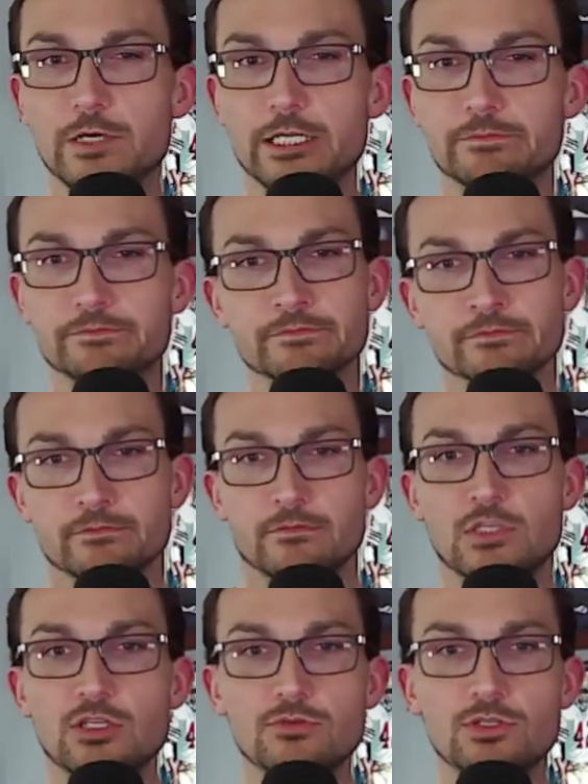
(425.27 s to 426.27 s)
but
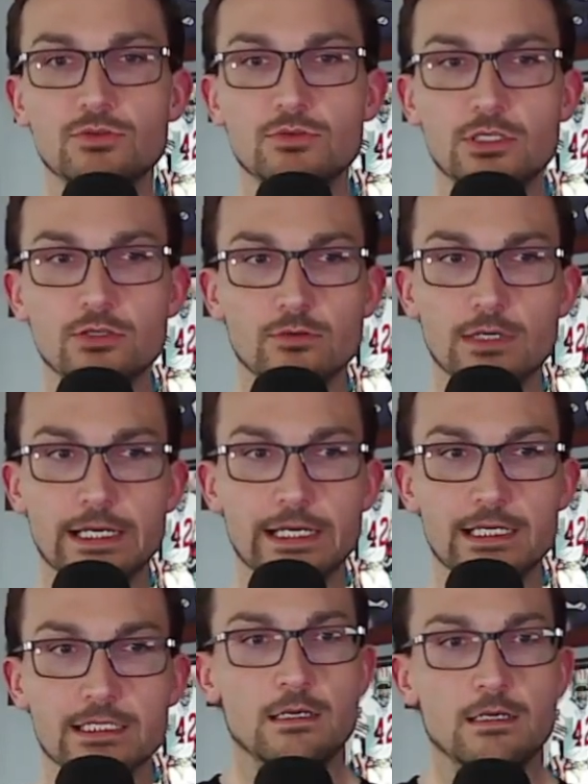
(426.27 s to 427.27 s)
you do you, I
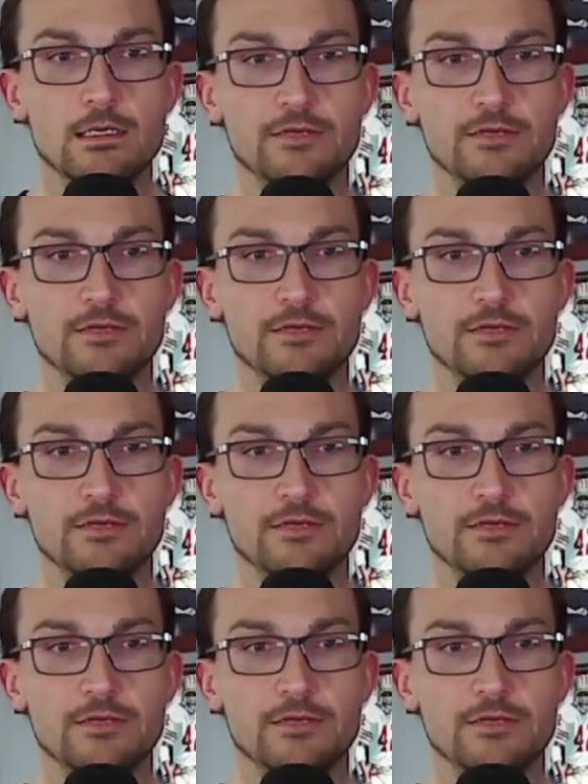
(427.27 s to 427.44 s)
guess.